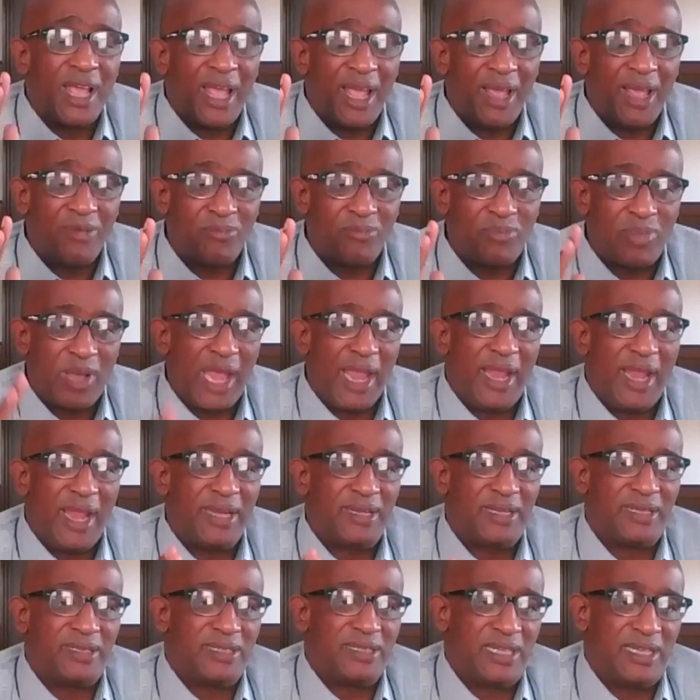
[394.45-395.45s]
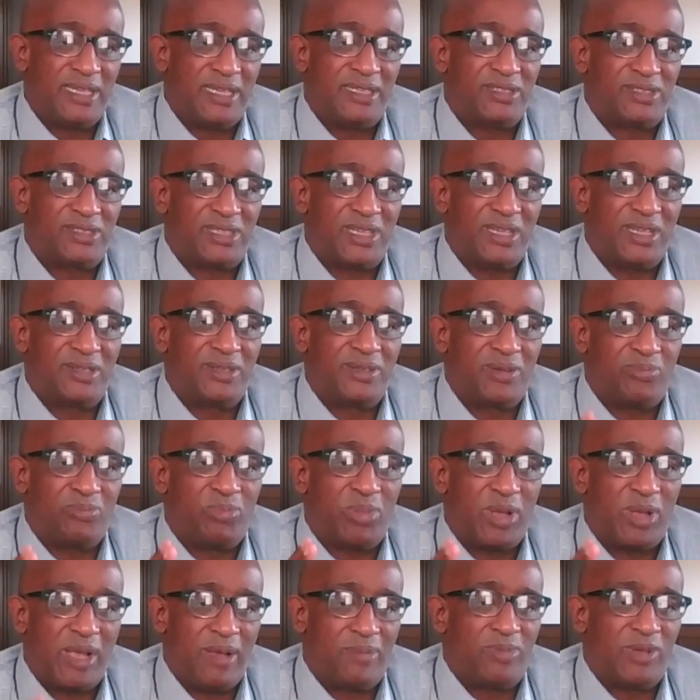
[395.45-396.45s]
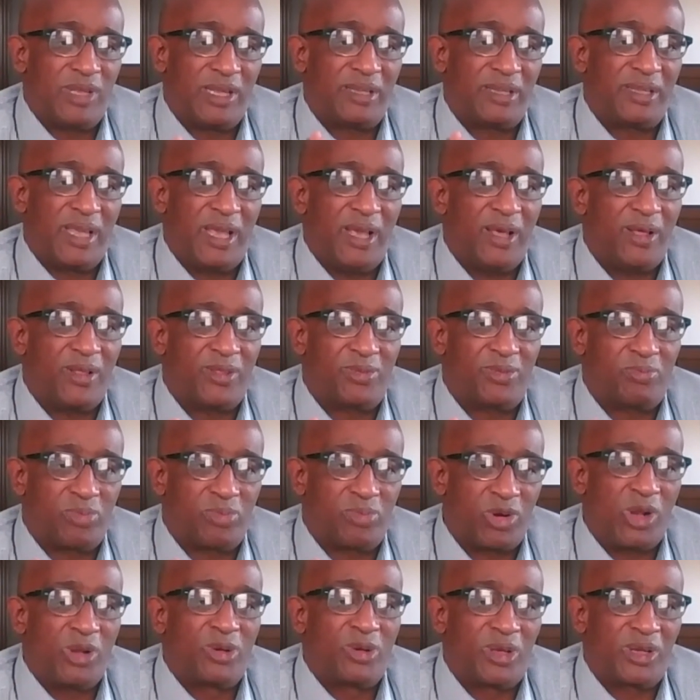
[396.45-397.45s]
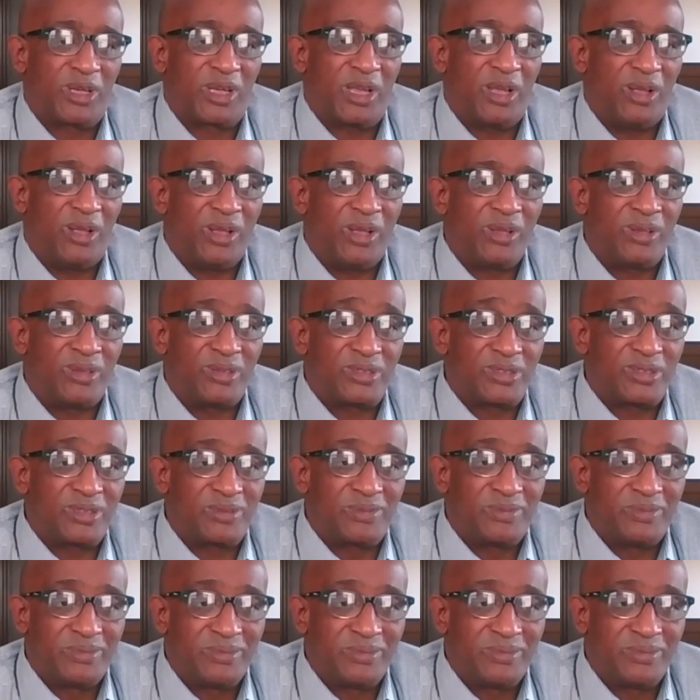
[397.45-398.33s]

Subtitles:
and paying attention to public health protocols.